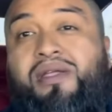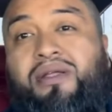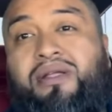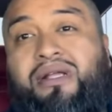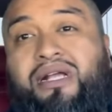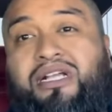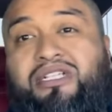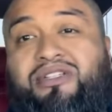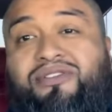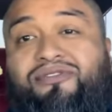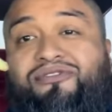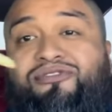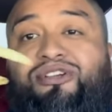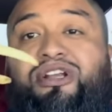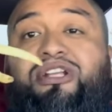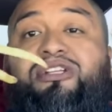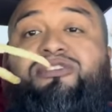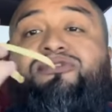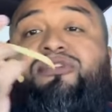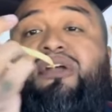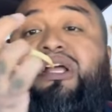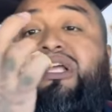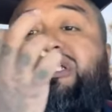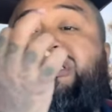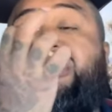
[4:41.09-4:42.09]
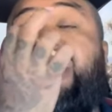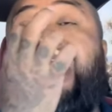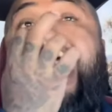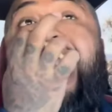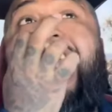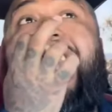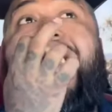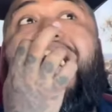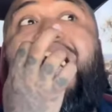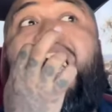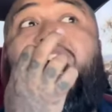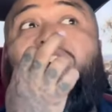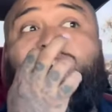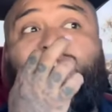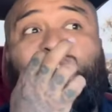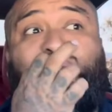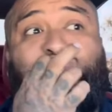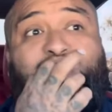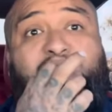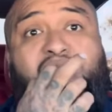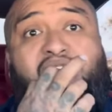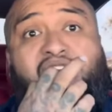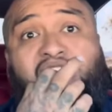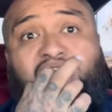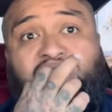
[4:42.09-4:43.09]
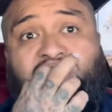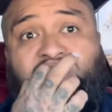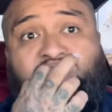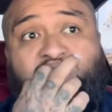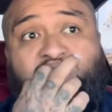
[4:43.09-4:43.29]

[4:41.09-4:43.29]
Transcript: Got some french fries, but